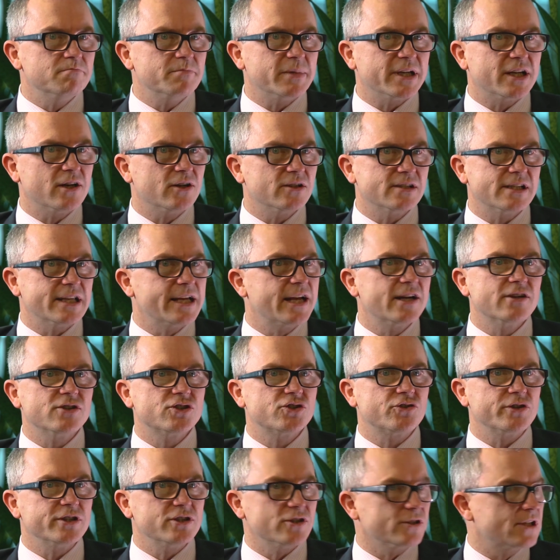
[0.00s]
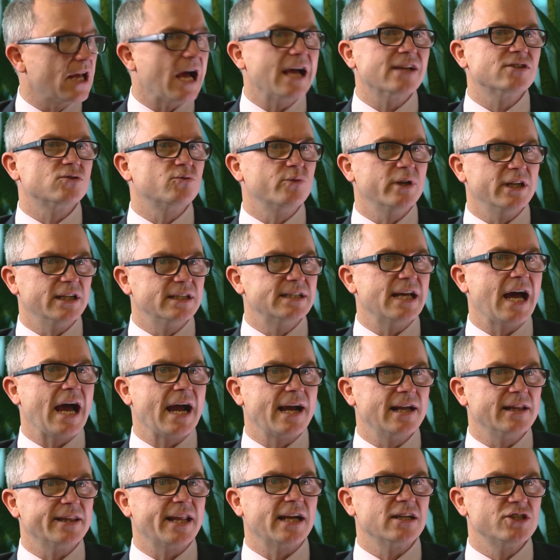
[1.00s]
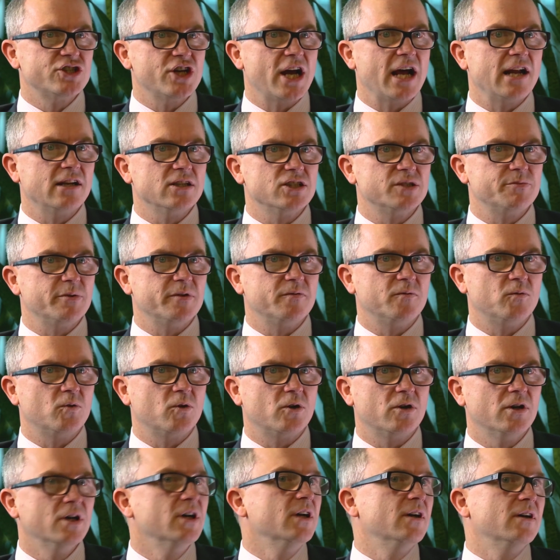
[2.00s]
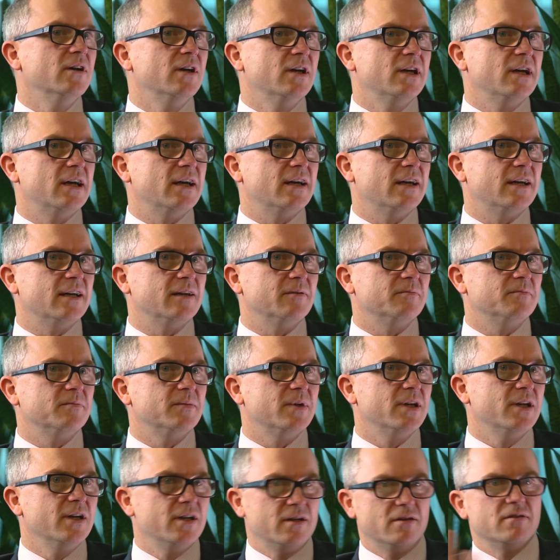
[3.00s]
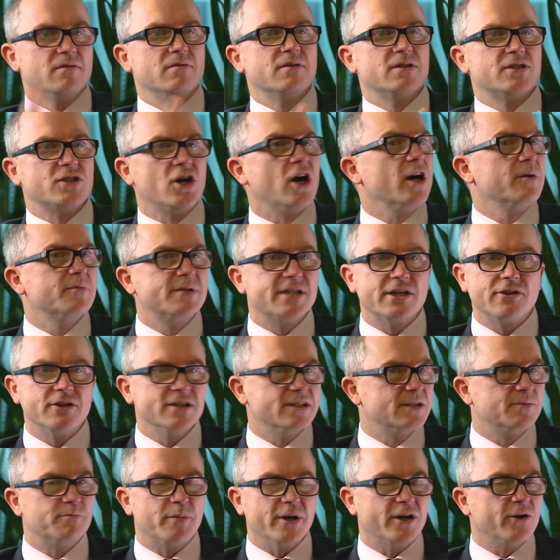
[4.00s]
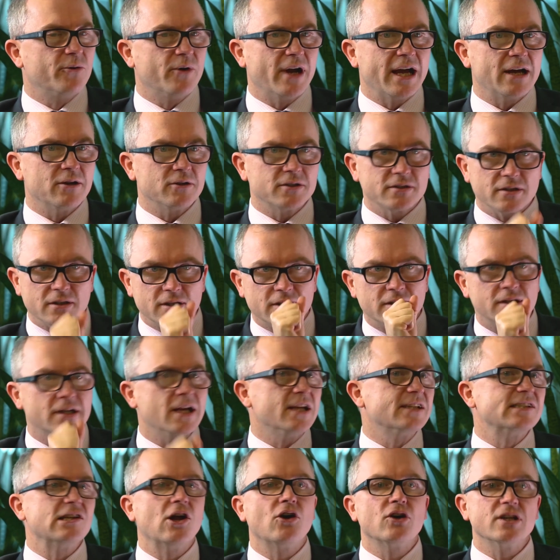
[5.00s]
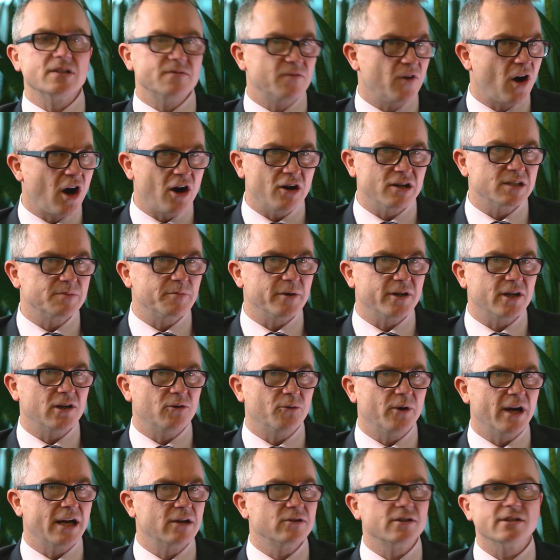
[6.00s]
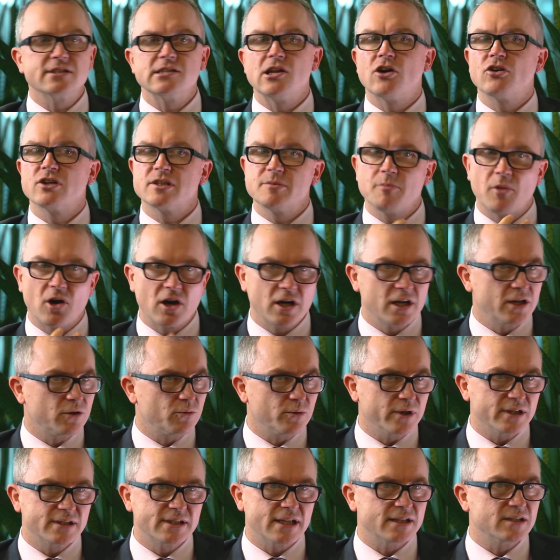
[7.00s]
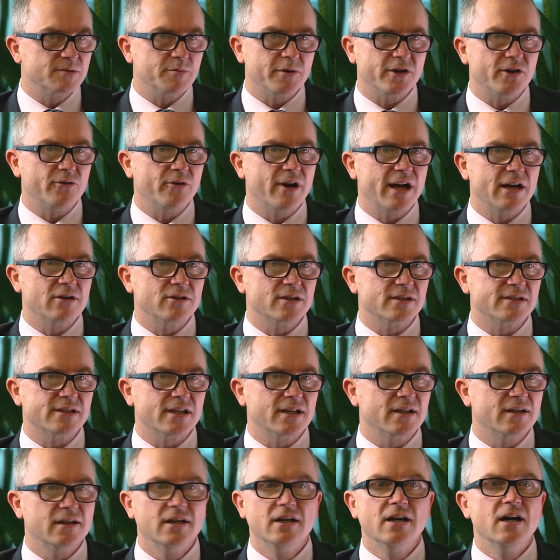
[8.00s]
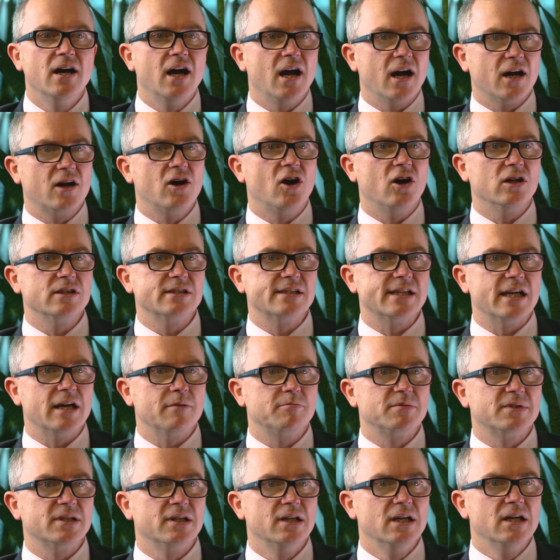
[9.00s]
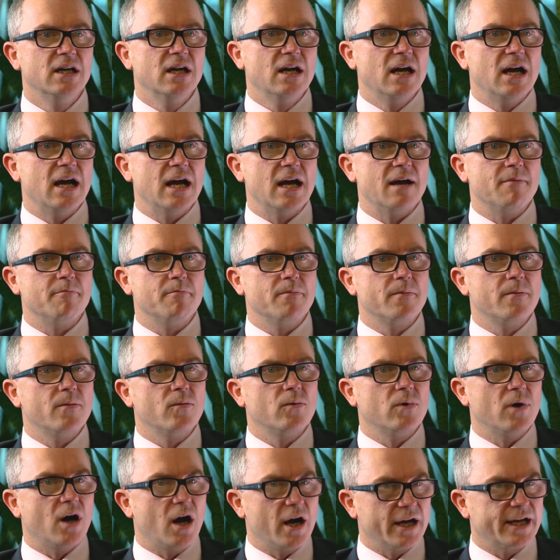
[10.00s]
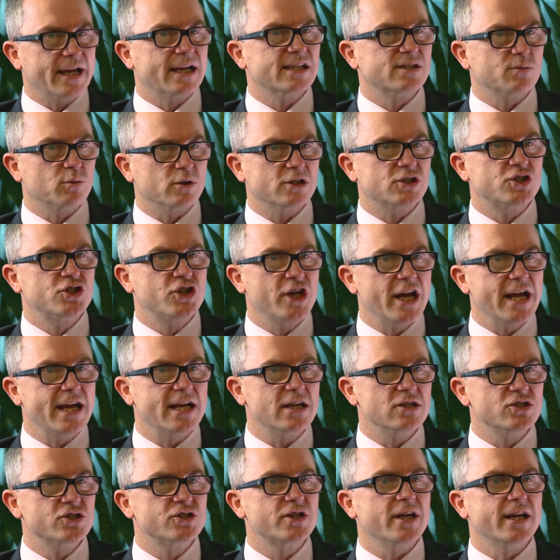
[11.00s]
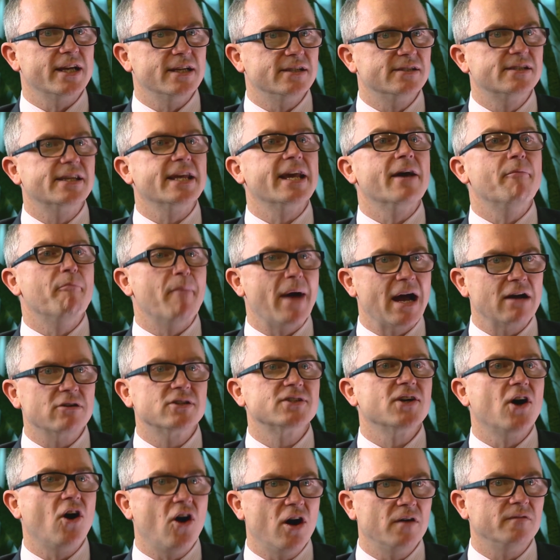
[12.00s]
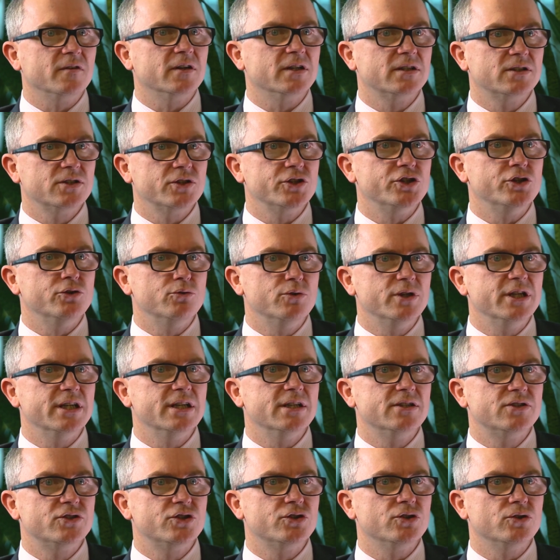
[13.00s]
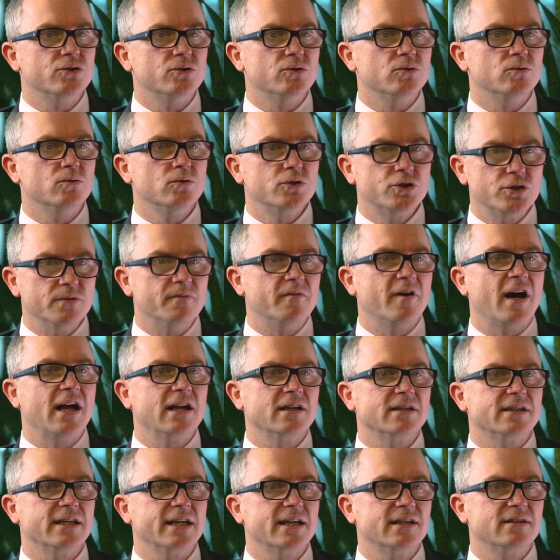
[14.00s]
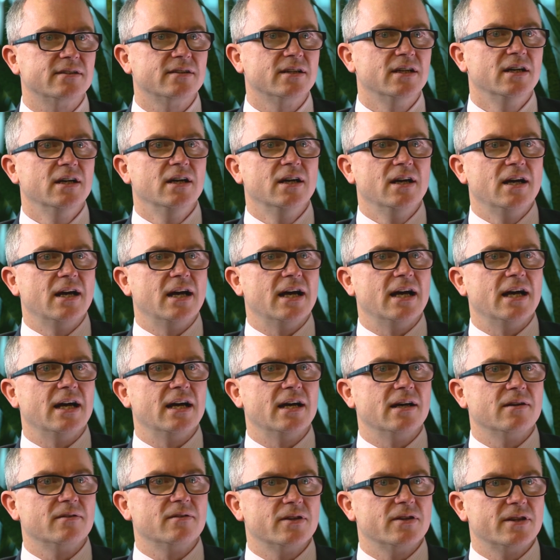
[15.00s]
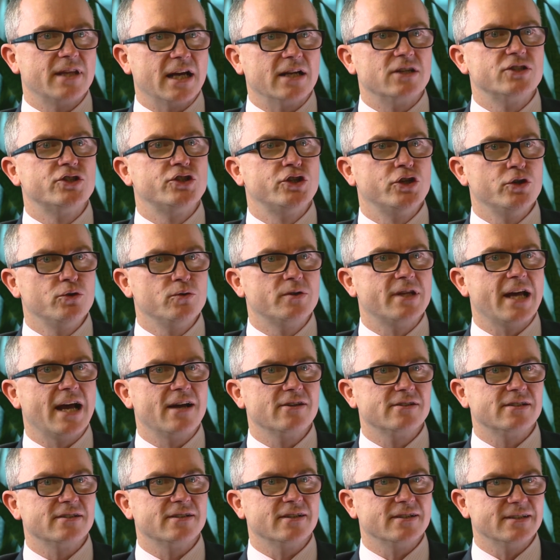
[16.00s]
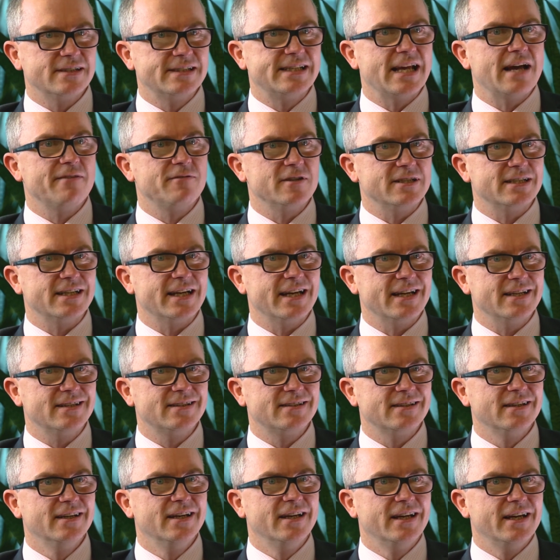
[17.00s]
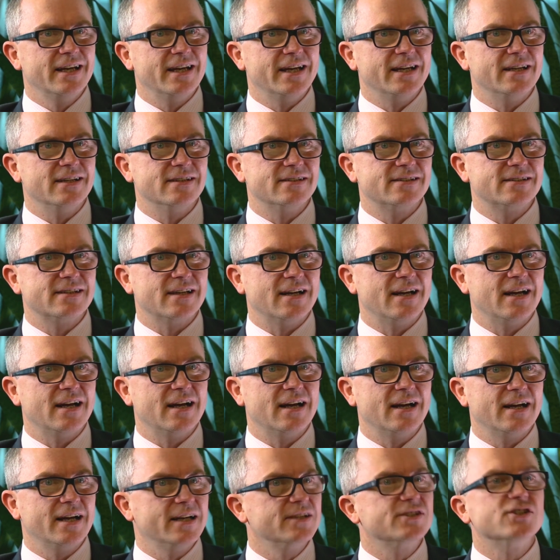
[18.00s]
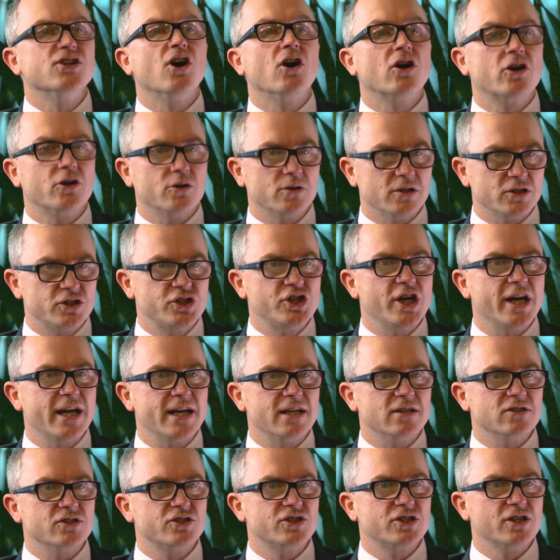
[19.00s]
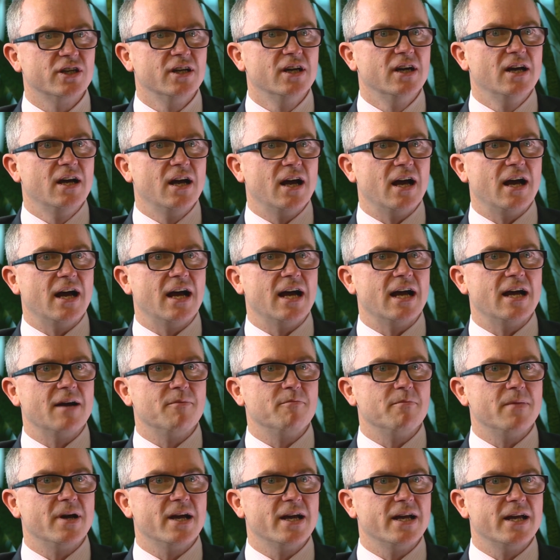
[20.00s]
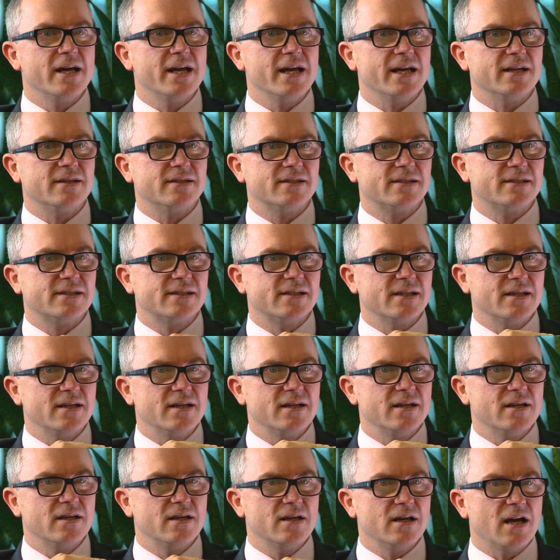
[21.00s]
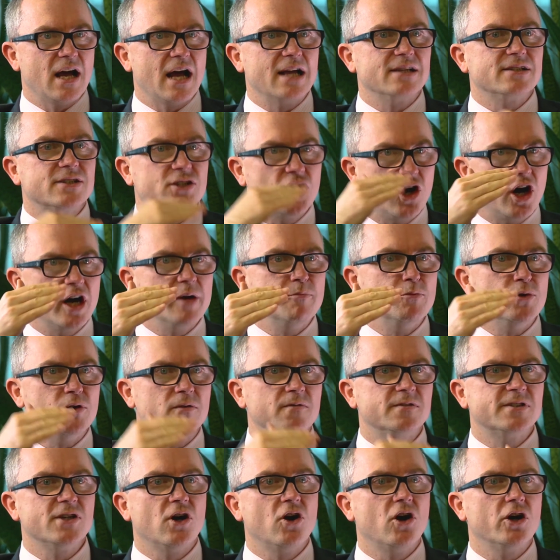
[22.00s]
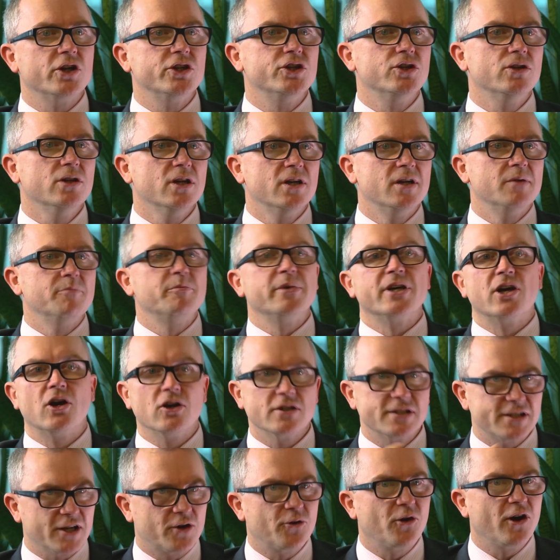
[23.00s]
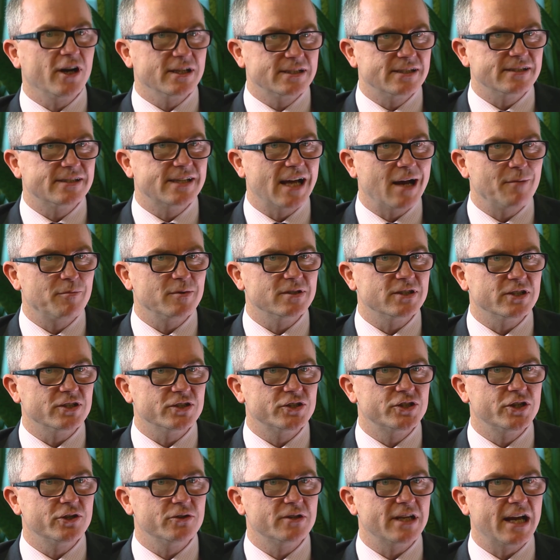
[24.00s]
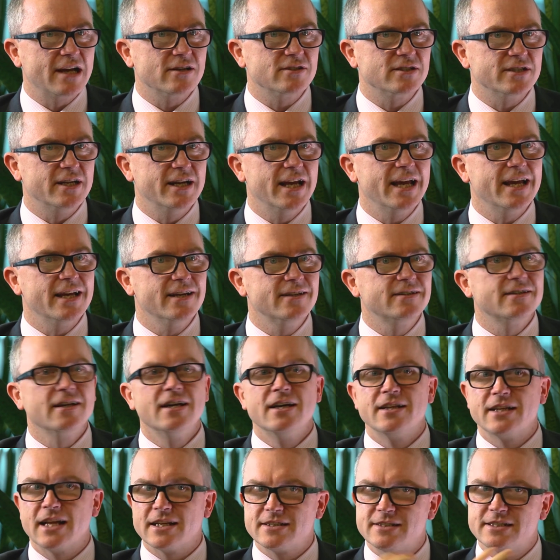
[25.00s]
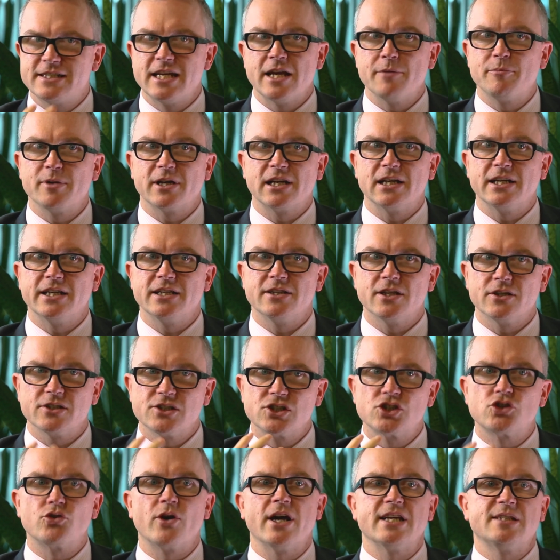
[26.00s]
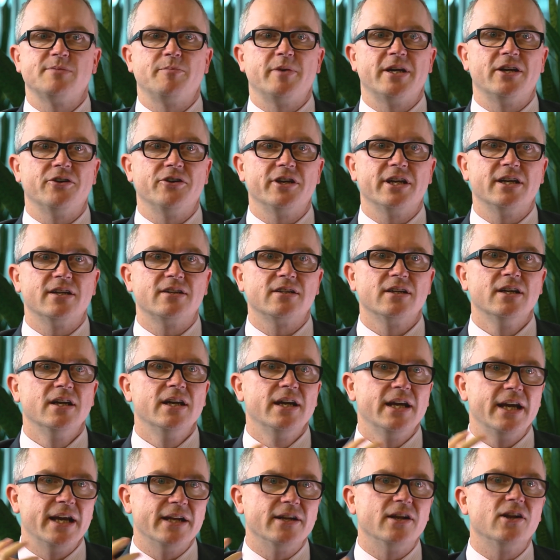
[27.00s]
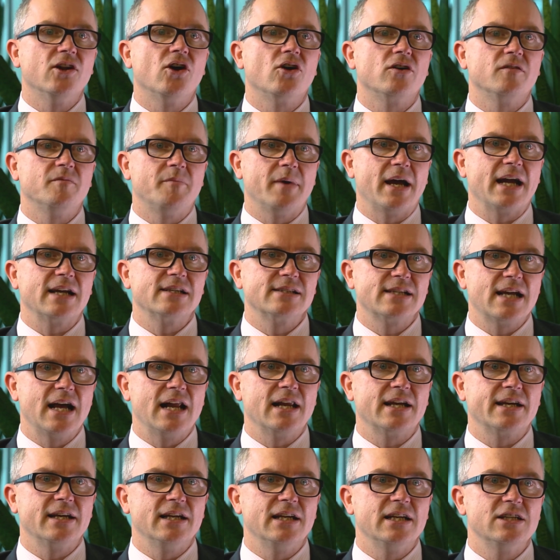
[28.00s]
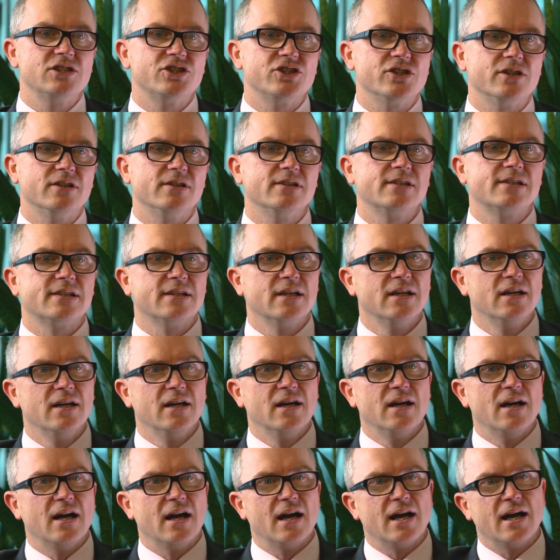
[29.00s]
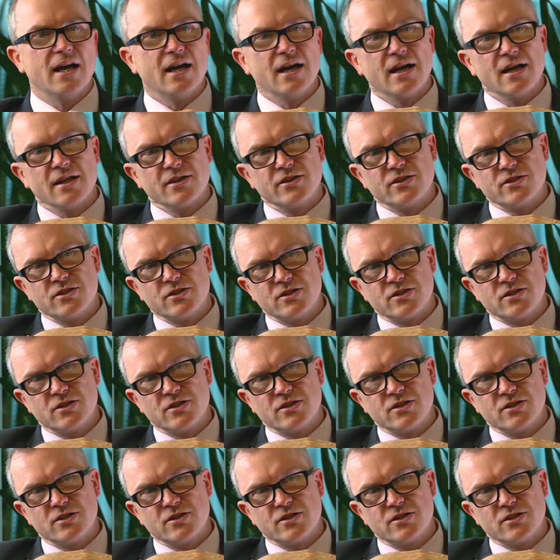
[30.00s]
because the industry just hasn't really tackled that challenge before. Uh, time series has been around as long as V A R has been around, as long as market risk has been around as a, a concept. Um, I guess what's changed is the amount of it you need to, to validate. Uh, that two thousand seven date is, uh, is not going to change. Um, it's as time moves on, because the crisis happened in two thousand eight, that's typically the stress period in a lot of banks' calculations. Uh,